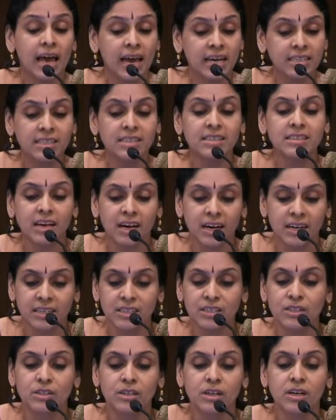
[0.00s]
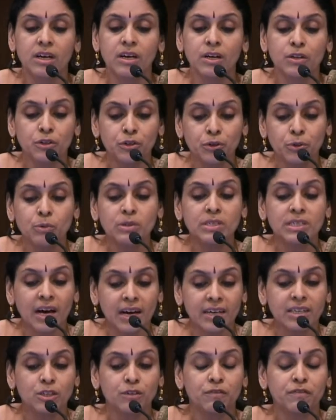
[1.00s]
exercised through
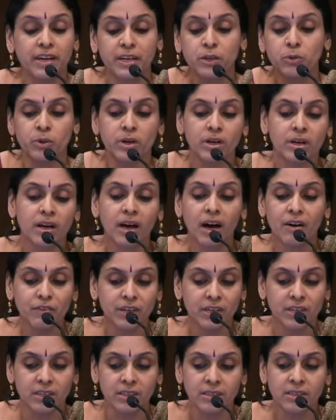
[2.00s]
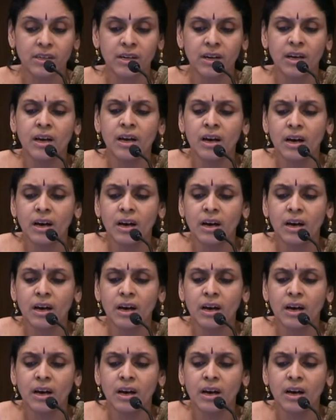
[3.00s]
sites of network governance,